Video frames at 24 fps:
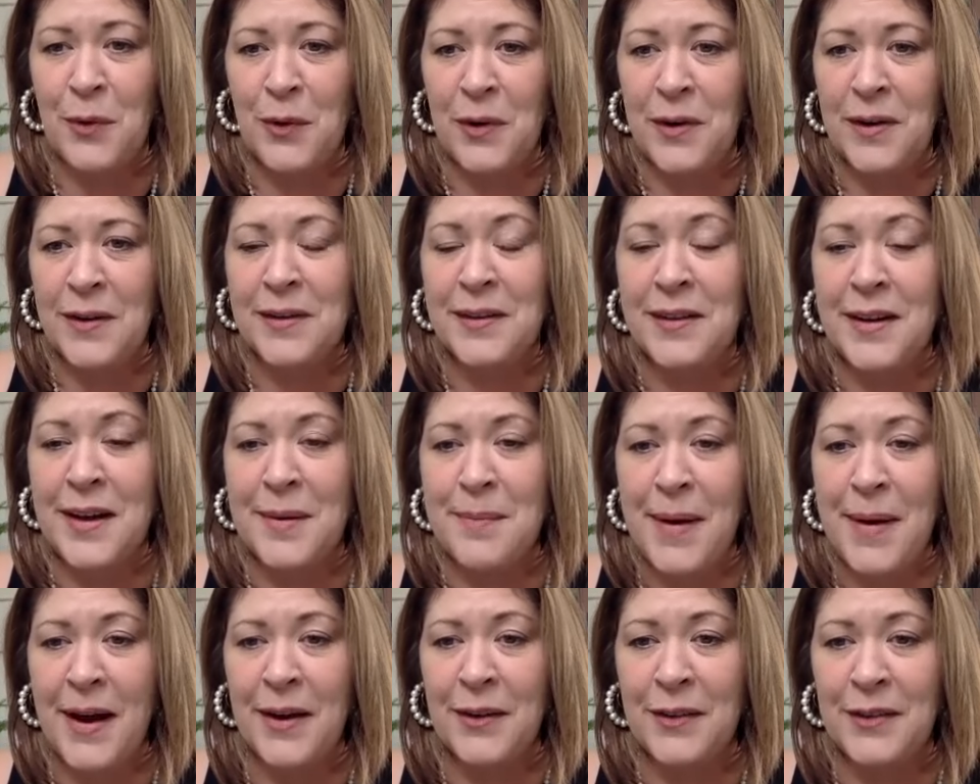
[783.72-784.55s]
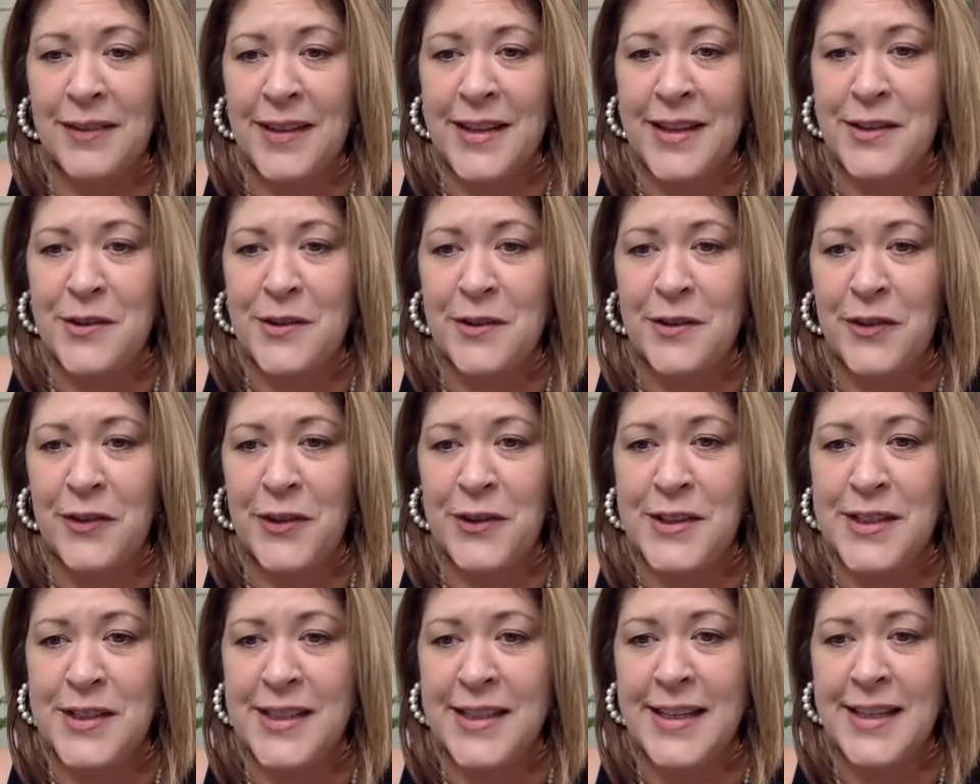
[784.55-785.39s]
more about Lynn
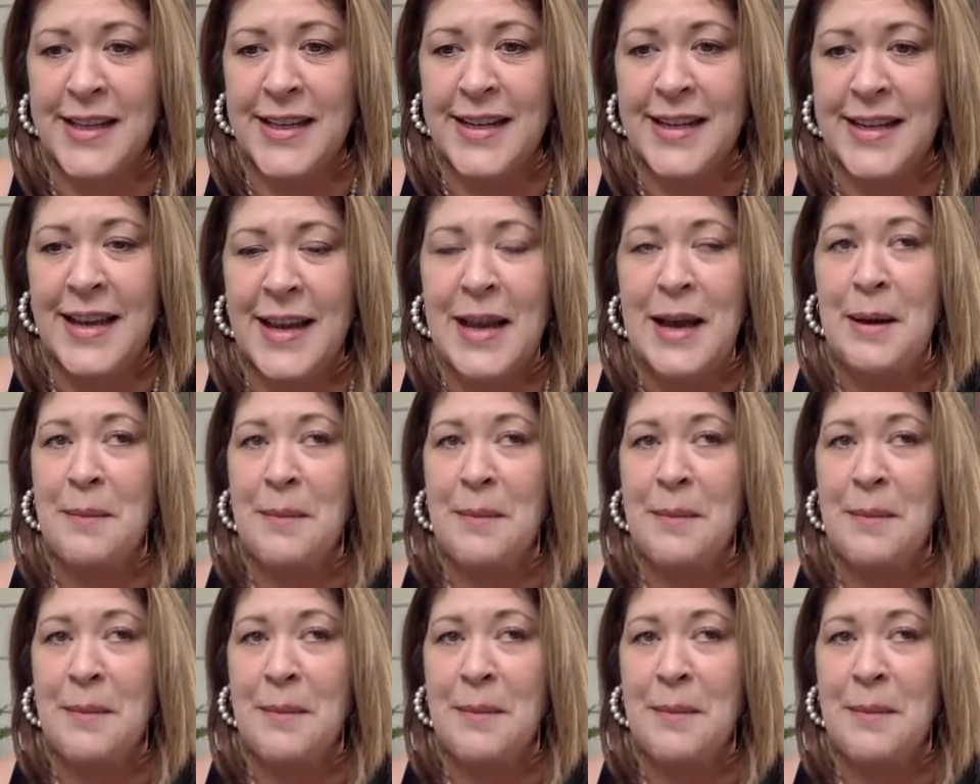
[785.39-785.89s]
University.